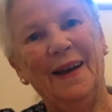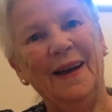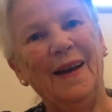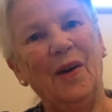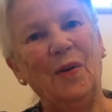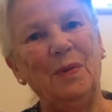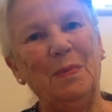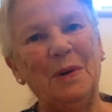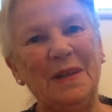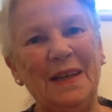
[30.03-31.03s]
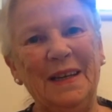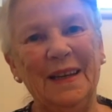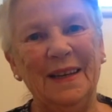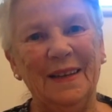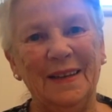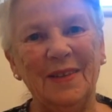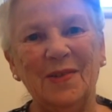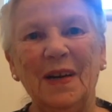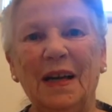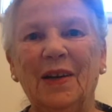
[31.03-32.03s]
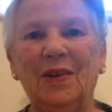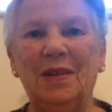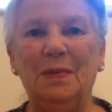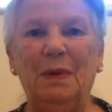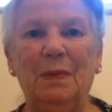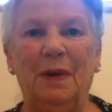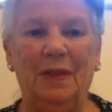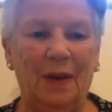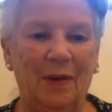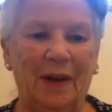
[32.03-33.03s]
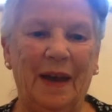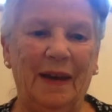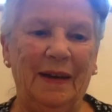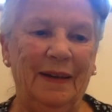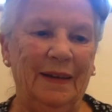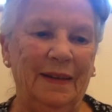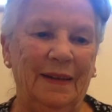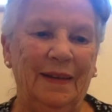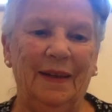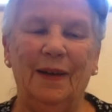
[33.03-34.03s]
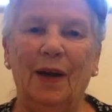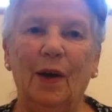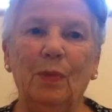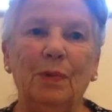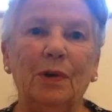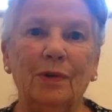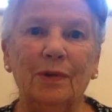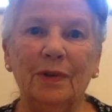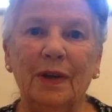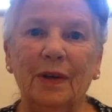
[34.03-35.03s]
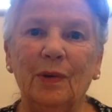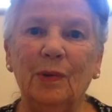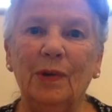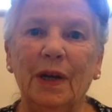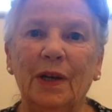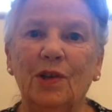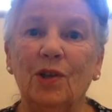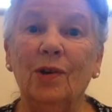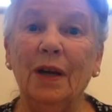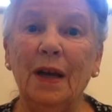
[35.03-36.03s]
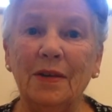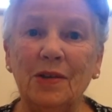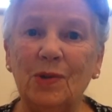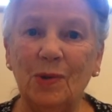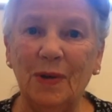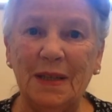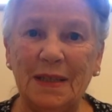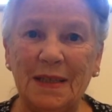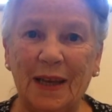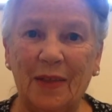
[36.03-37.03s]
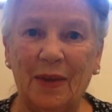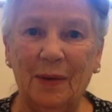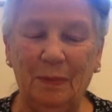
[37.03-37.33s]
Hello everybody, it's really good to be with you again, and I hope you're all enjoying our stories together.